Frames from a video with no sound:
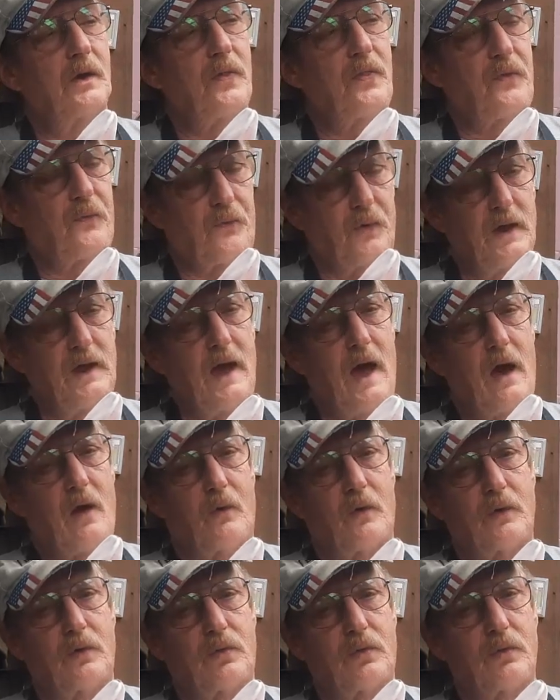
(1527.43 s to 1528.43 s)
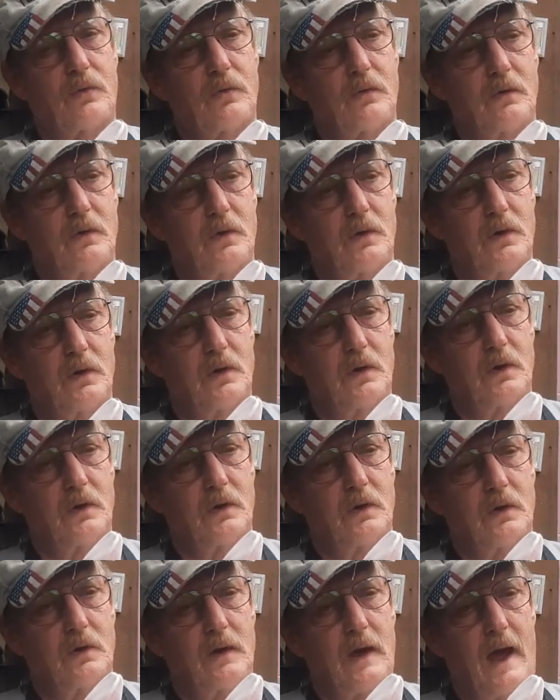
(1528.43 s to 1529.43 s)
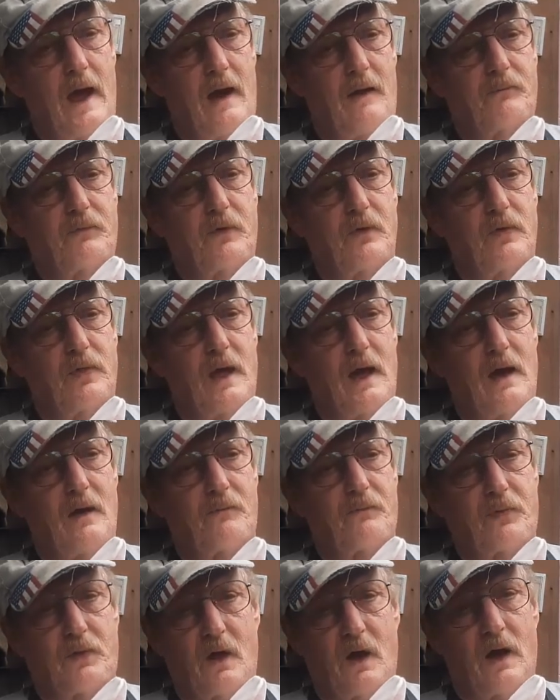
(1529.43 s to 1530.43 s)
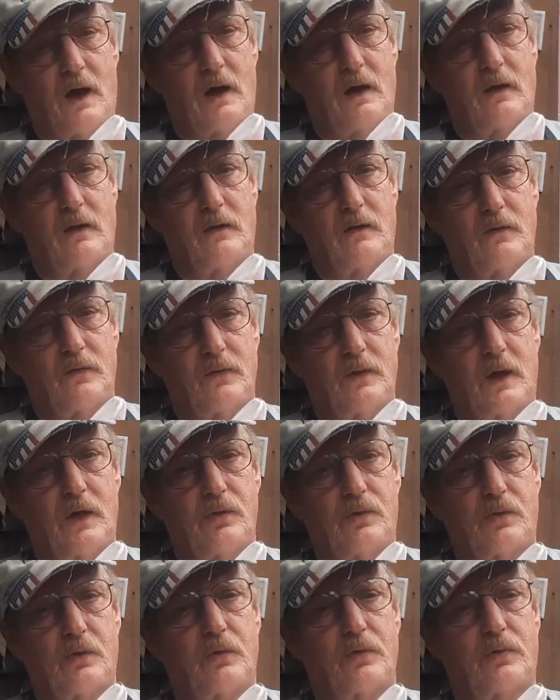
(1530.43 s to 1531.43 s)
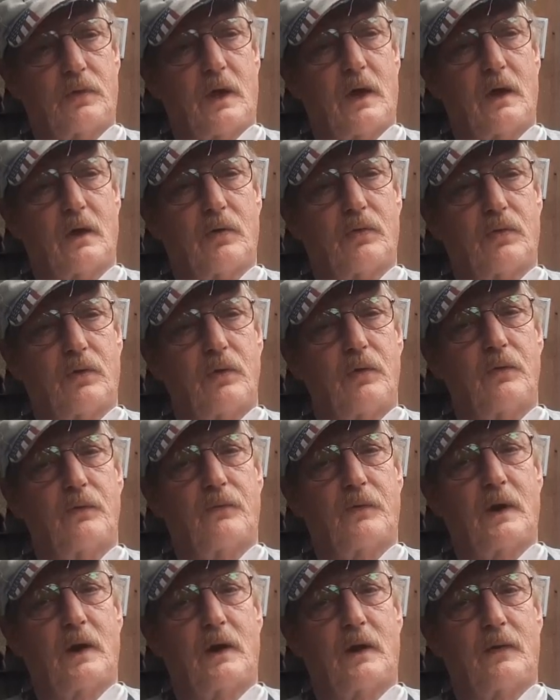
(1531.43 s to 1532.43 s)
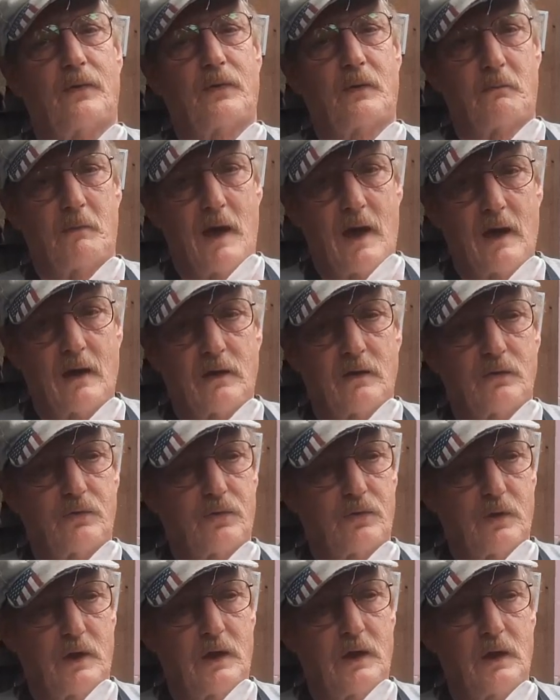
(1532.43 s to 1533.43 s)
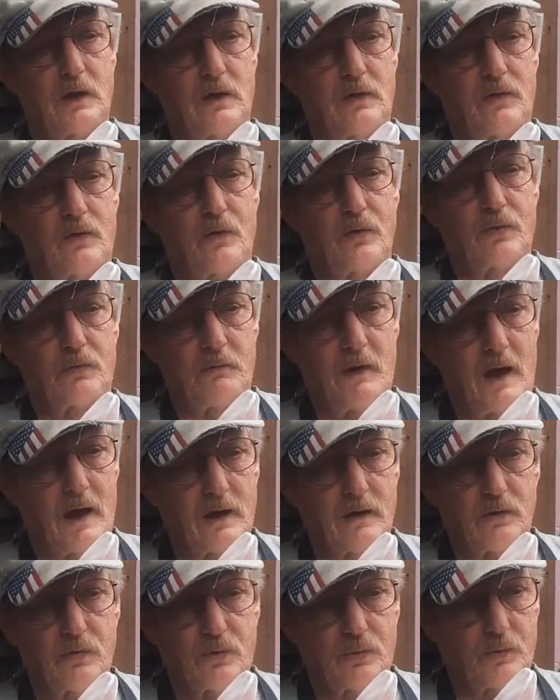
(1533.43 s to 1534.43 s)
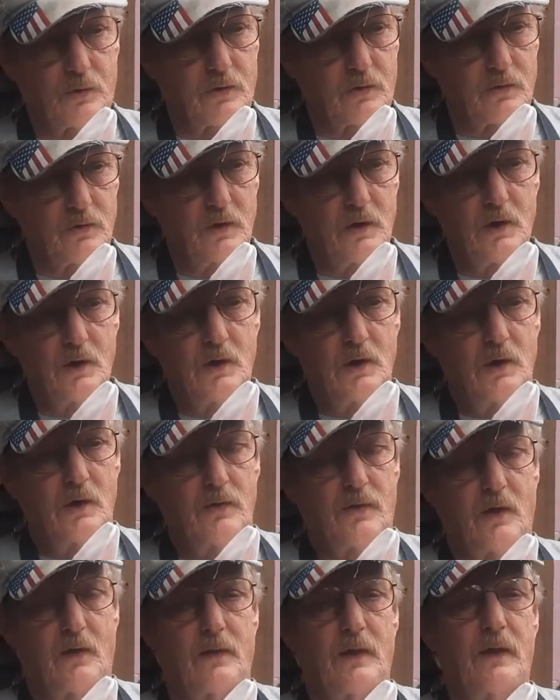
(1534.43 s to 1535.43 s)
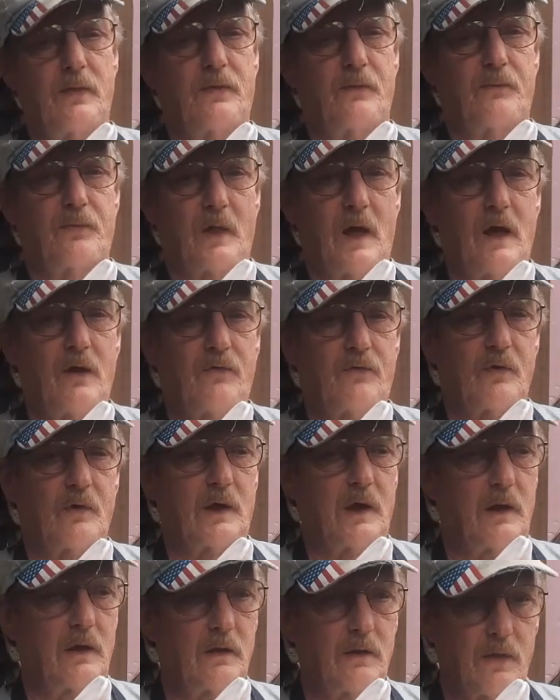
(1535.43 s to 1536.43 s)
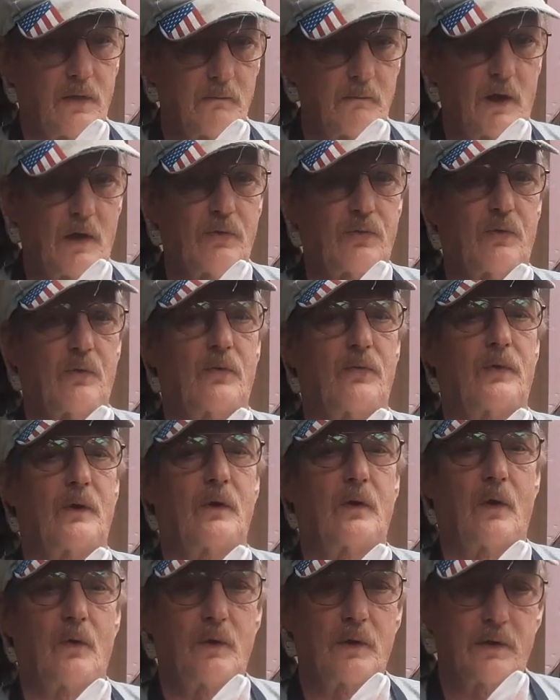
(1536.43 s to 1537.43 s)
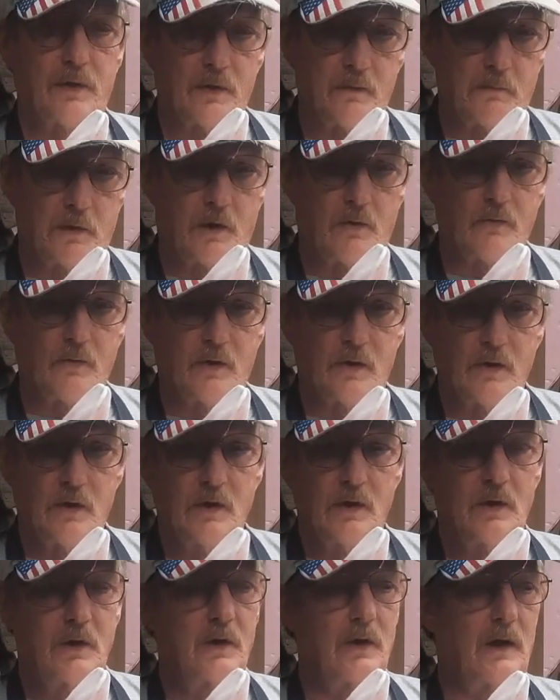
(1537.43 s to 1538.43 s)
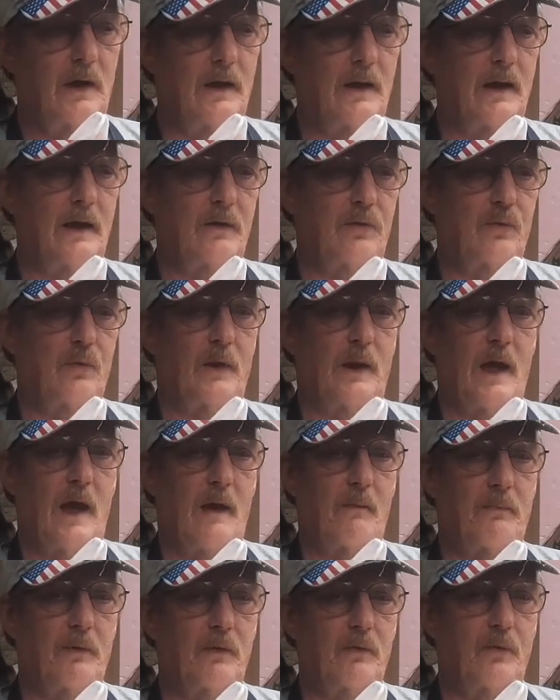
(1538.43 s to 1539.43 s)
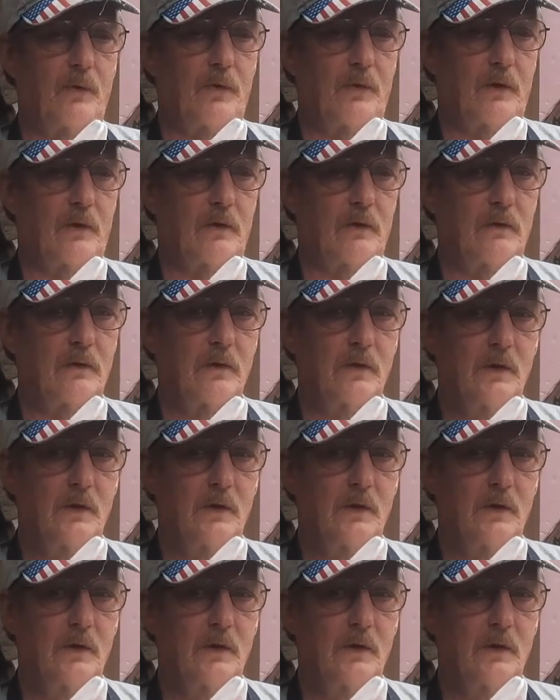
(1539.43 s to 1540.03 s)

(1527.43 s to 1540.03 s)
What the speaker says: 3 hours after that fly lays those eggs, you've got the maggots. And those maggots they'll eat the flesh, they'll get into the muscle, they'll go into the bone. And that's what happened with her.